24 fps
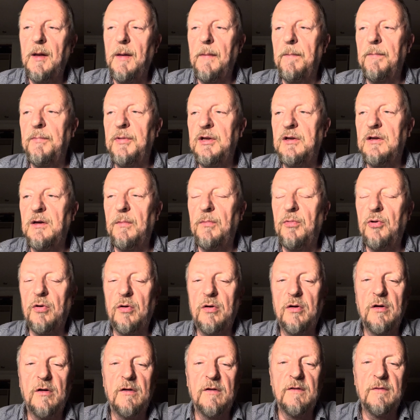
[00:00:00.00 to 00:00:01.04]
beta
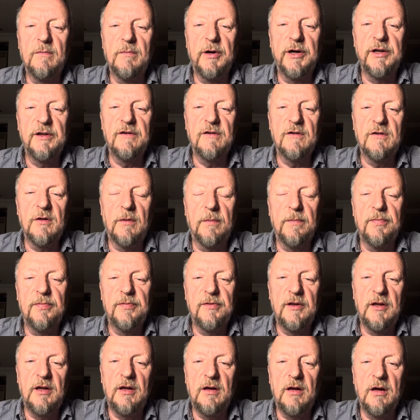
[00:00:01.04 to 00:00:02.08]
blockers might stop
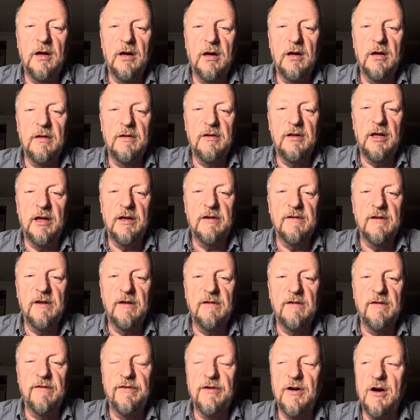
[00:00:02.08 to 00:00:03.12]
the
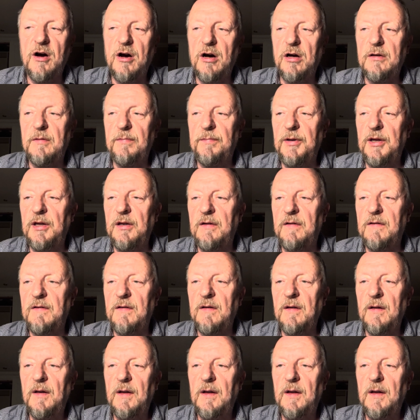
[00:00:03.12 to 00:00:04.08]
excessive heartbeats.